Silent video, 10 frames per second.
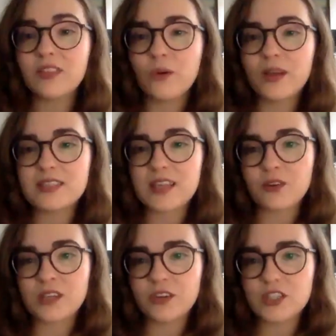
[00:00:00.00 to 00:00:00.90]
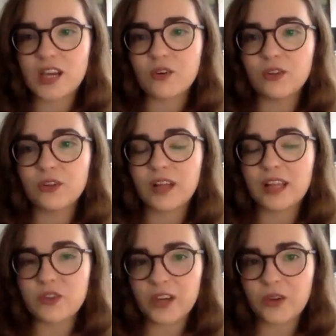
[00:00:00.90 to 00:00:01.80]
the UN Secretary General
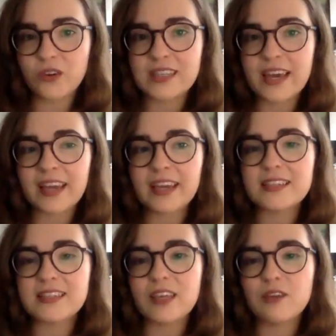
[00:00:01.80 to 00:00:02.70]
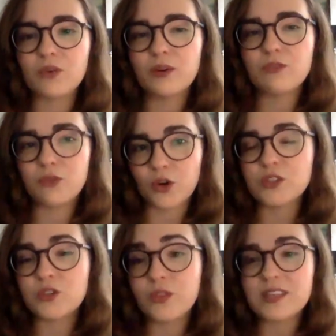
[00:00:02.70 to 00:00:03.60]
Antonio Guterres even
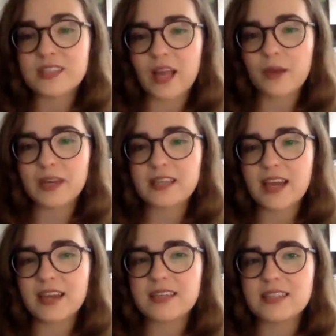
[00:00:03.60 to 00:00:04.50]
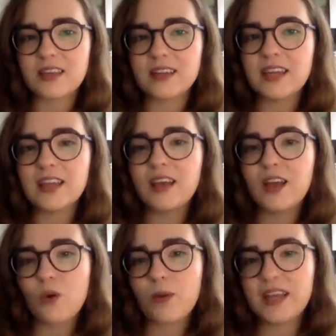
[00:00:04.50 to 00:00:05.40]
referred to this climate anxiety study
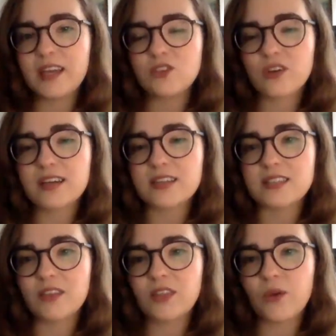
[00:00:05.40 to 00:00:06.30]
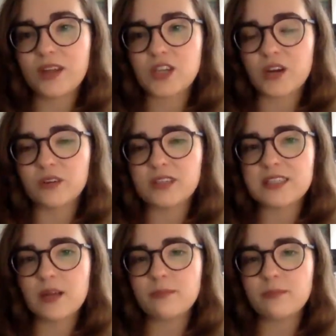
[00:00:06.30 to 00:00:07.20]
when he addressed the UN General
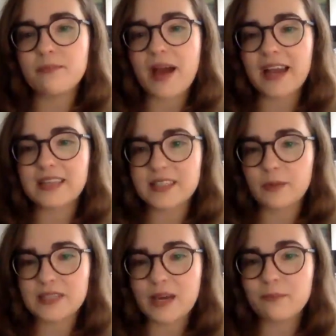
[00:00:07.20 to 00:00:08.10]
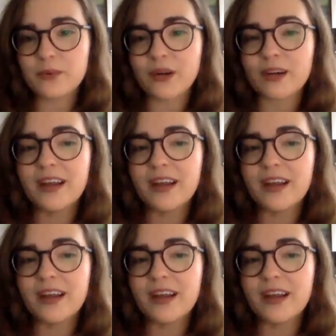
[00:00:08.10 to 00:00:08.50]
Assembly back in September.